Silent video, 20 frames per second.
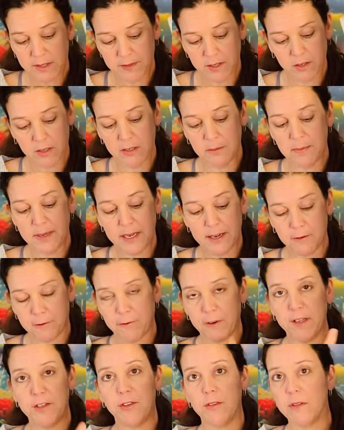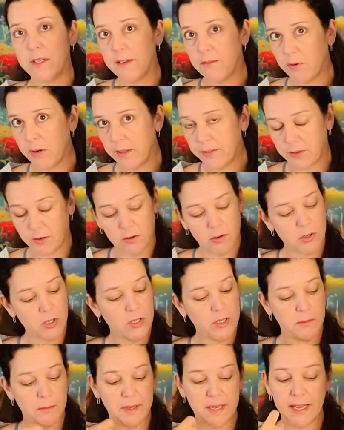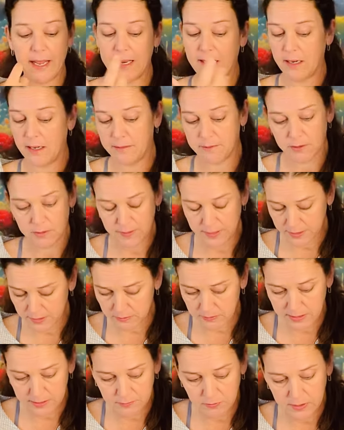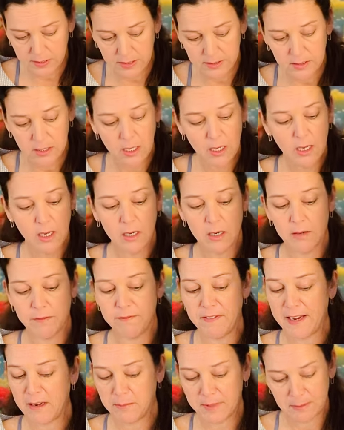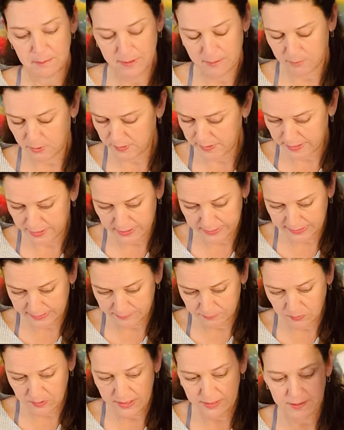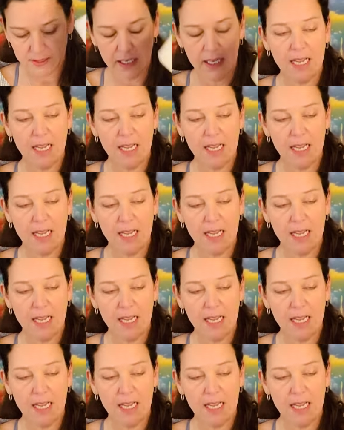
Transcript: It could be a friend you live with, or it could be a lover that you live with, a family member that you live with.